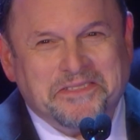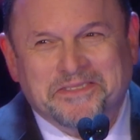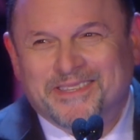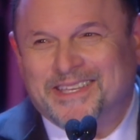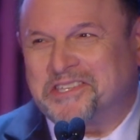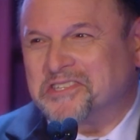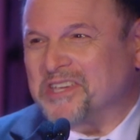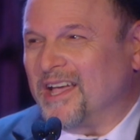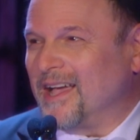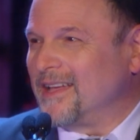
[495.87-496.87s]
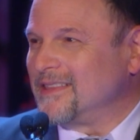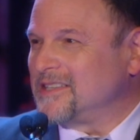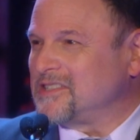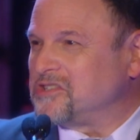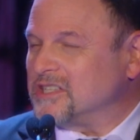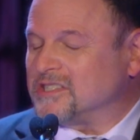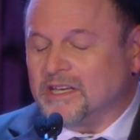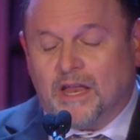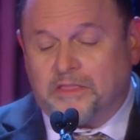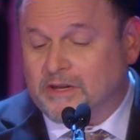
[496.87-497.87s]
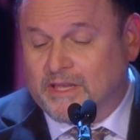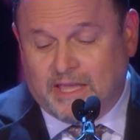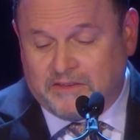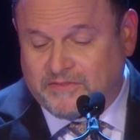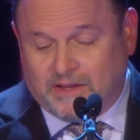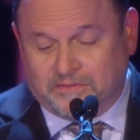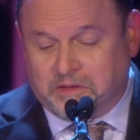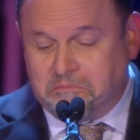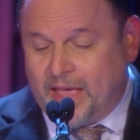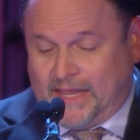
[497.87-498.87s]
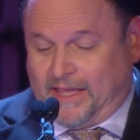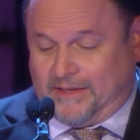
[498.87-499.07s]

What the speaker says: this is just another gift of the many